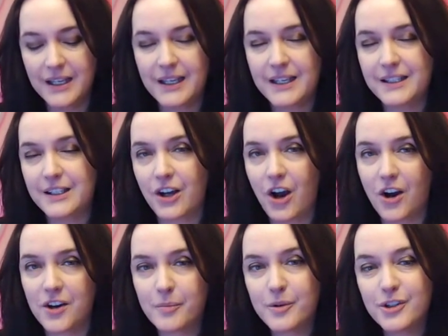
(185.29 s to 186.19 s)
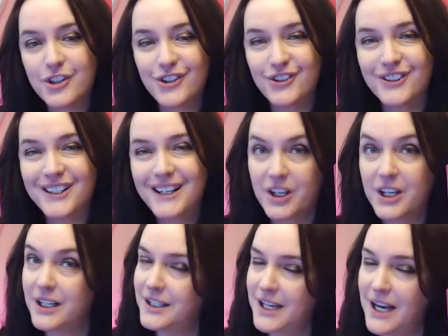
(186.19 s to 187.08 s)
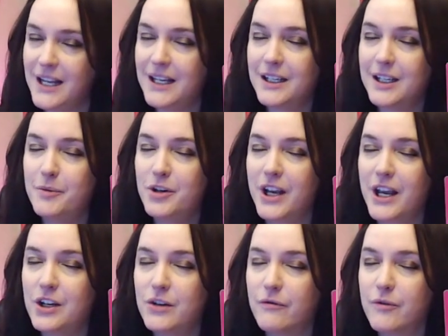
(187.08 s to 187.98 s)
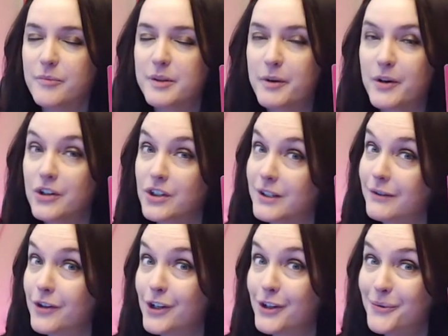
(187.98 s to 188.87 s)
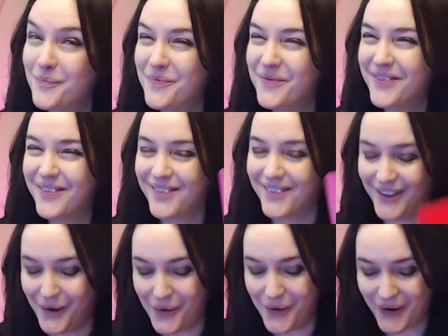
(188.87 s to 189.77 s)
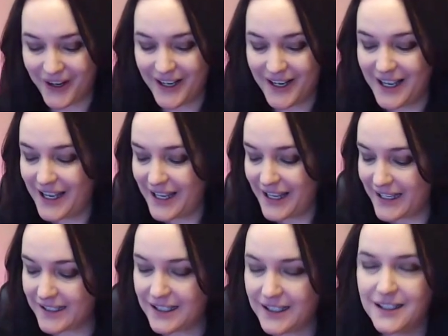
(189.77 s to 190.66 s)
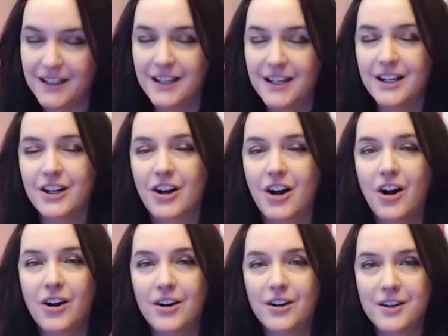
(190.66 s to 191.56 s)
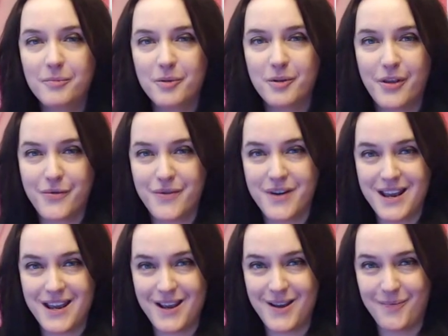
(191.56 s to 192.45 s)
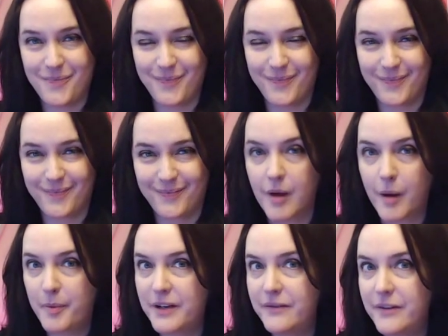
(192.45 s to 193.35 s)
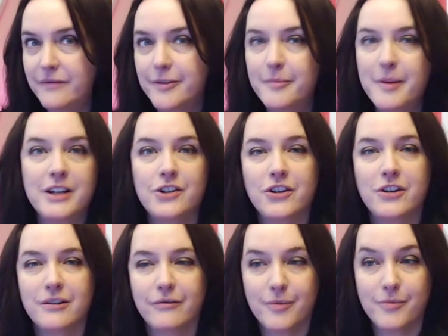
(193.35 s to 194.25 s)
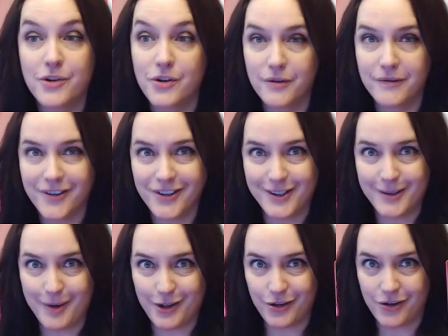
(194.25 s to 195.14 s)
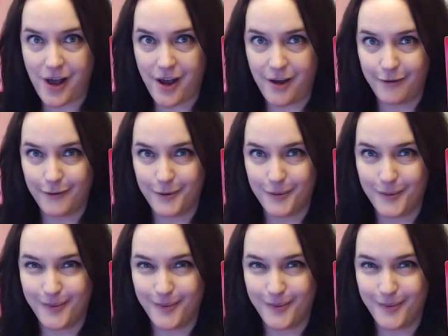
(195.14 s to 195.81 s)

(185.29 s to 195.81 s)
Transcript: Is it card number 2 containing a communication from Spirit just for you? Or is it card number 3, a bit of information from the universe about your life?